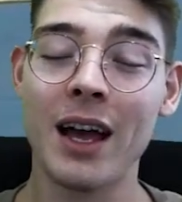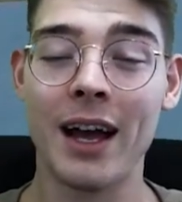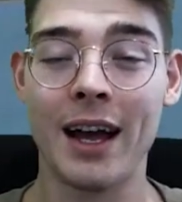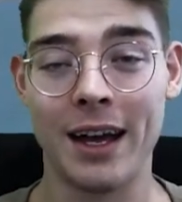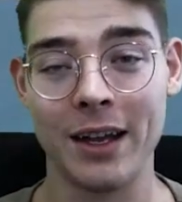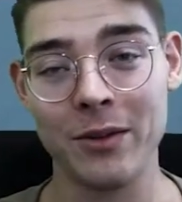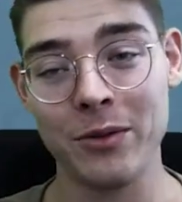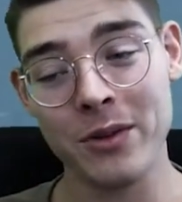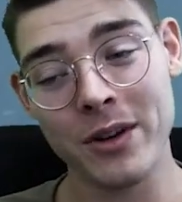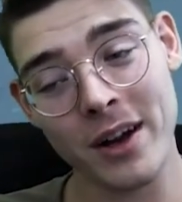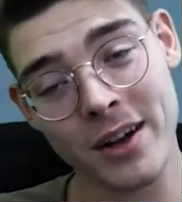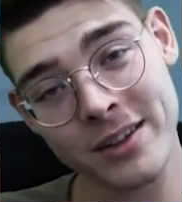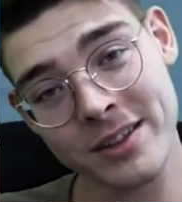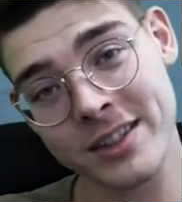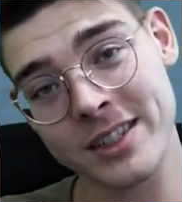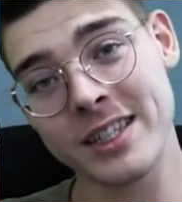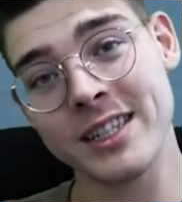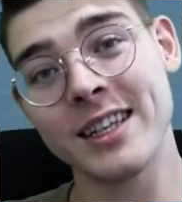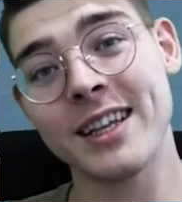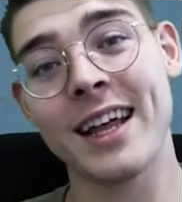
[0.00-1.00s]
I do not
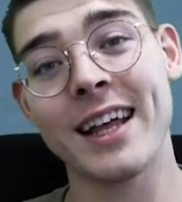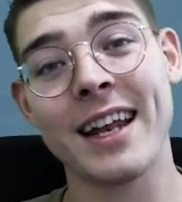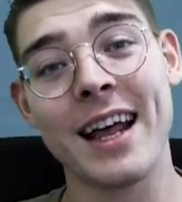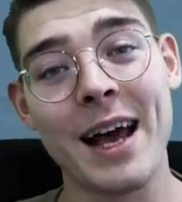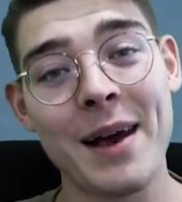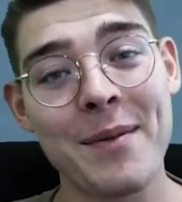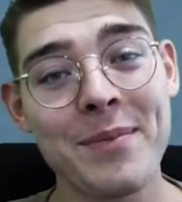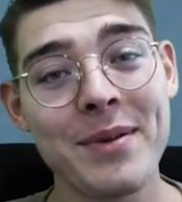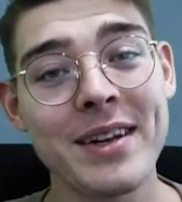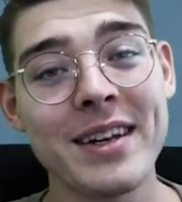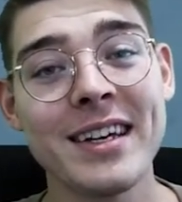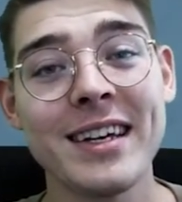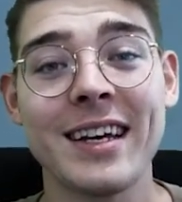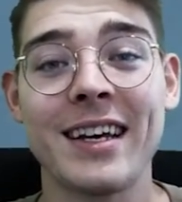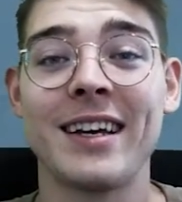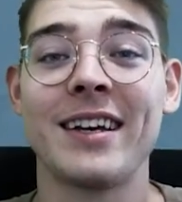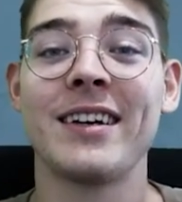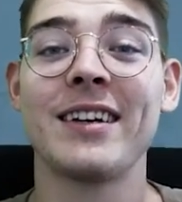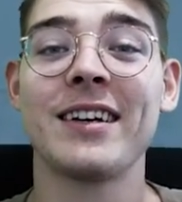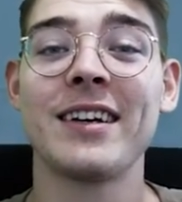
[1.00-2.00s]
see that
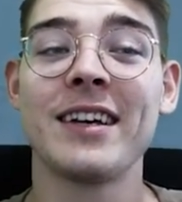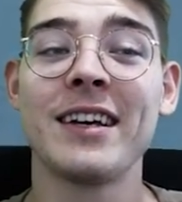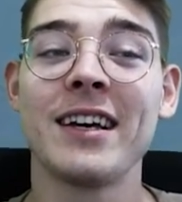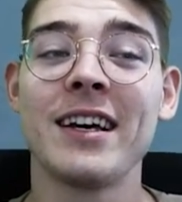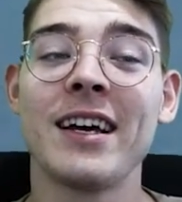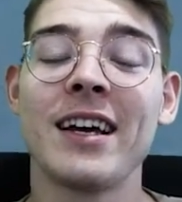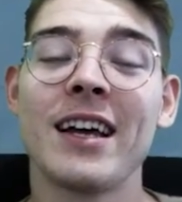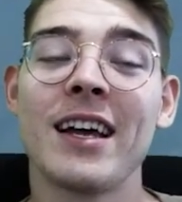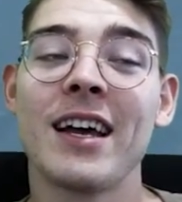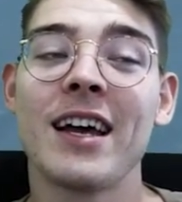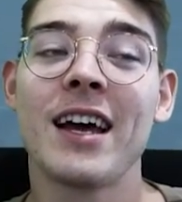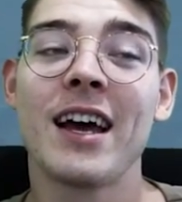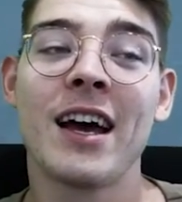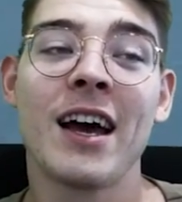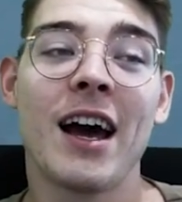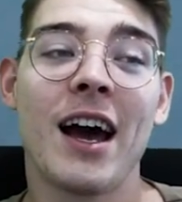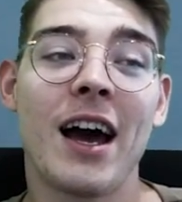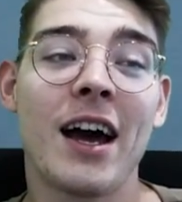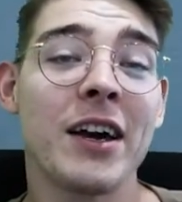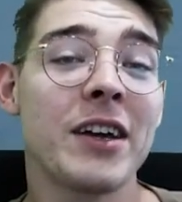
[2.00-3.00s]
happening.
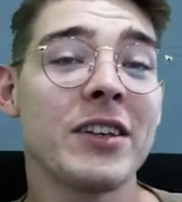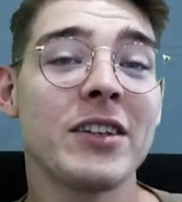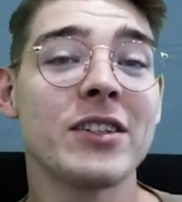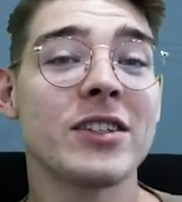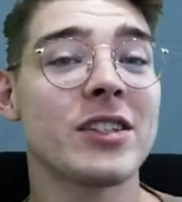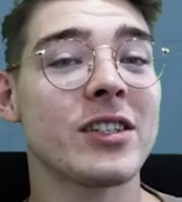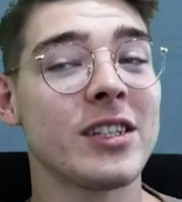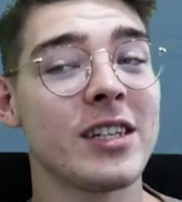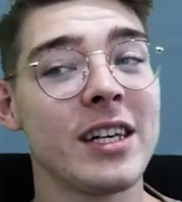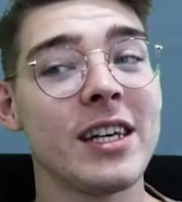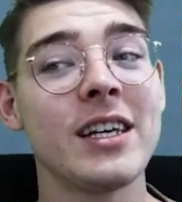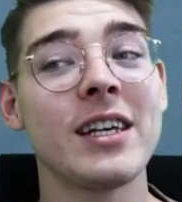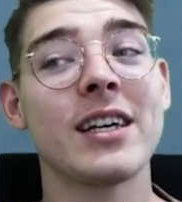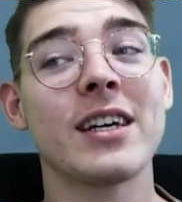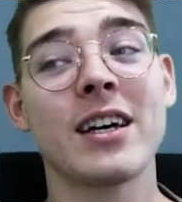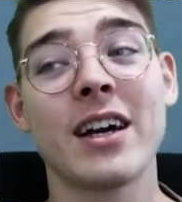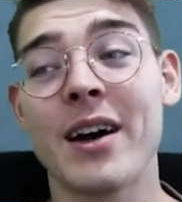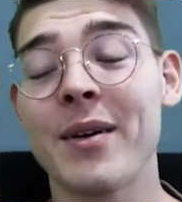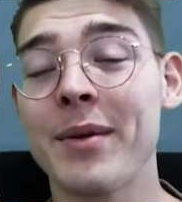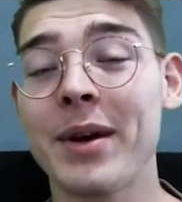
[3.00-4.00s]
I just see
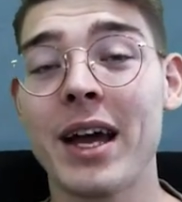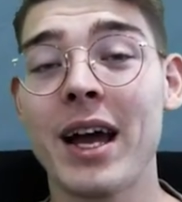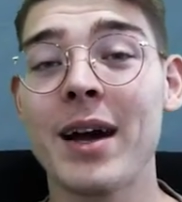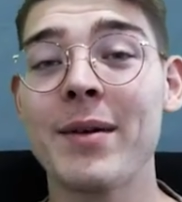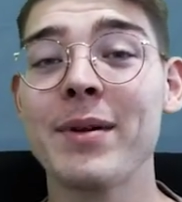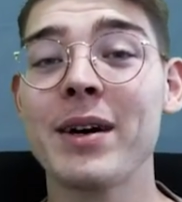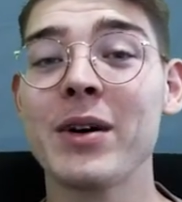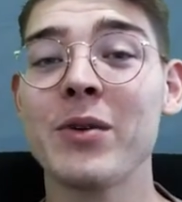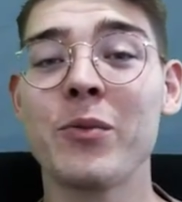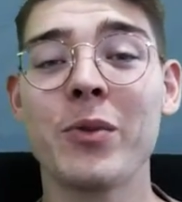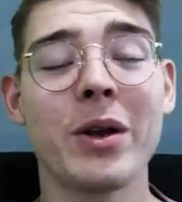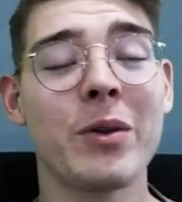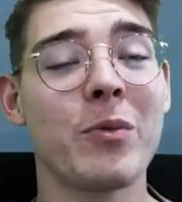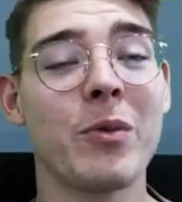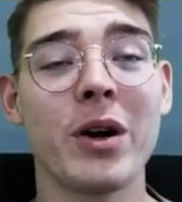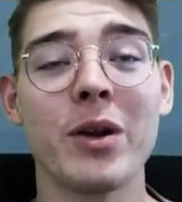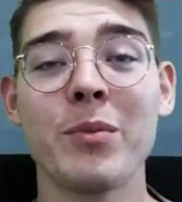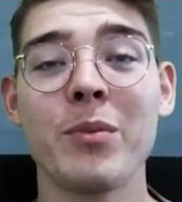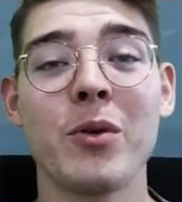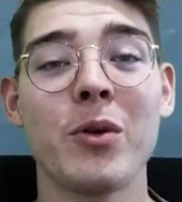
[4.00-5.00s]
Kameyama win
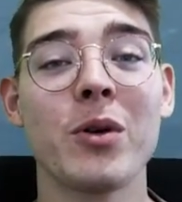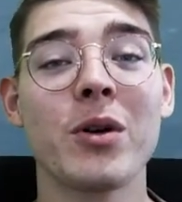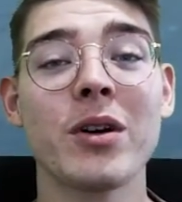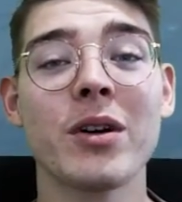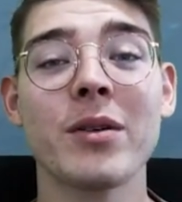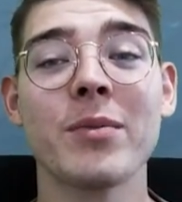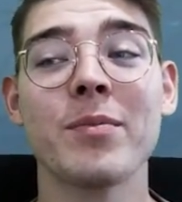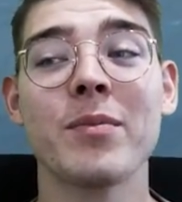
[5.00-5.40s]
1 more